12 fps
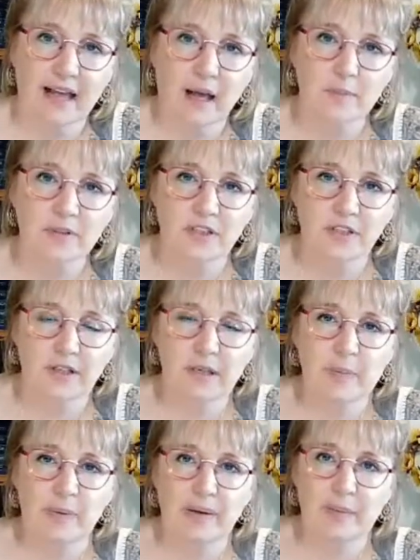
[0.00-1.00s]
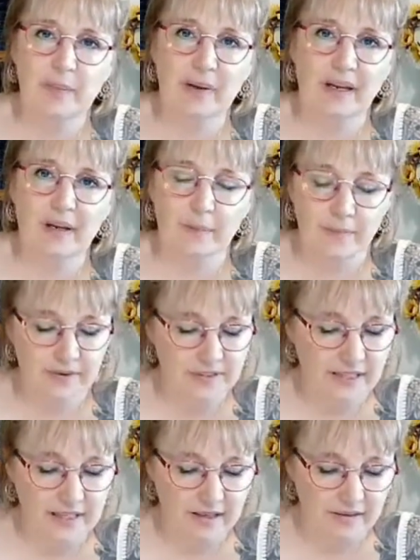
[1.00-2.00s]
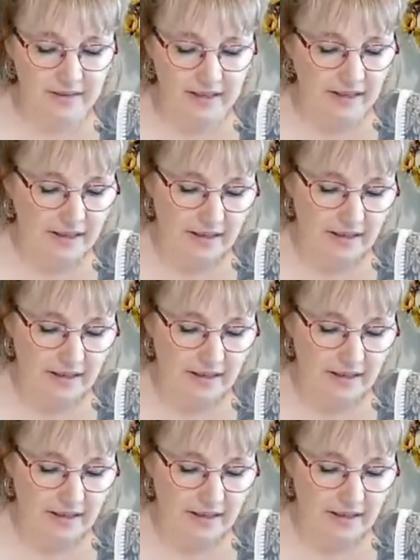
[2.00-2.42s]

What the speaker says: absolutely brilliant pagan music out there.